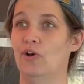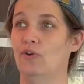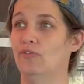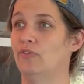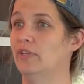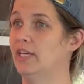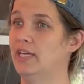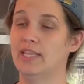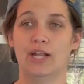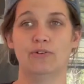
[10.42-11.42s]

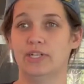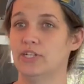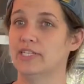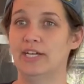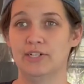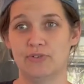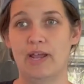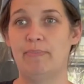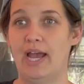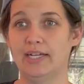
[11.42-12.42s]
Hopefully, that'll get us us
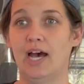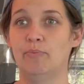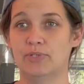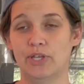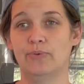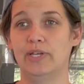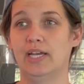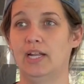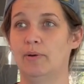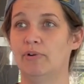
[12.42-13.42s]
right back up so we
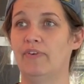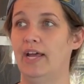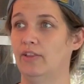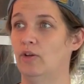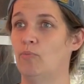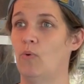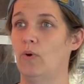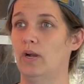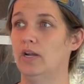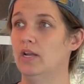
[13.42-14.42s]
can uh, provide a little
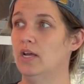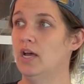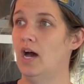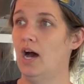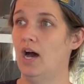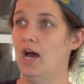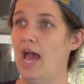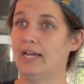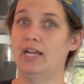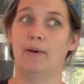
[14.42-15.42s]
more uh,
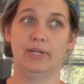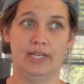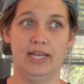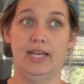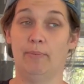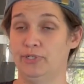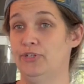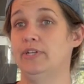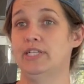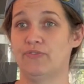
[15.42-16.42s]
economic
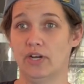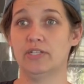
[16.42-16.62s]
opportunities for our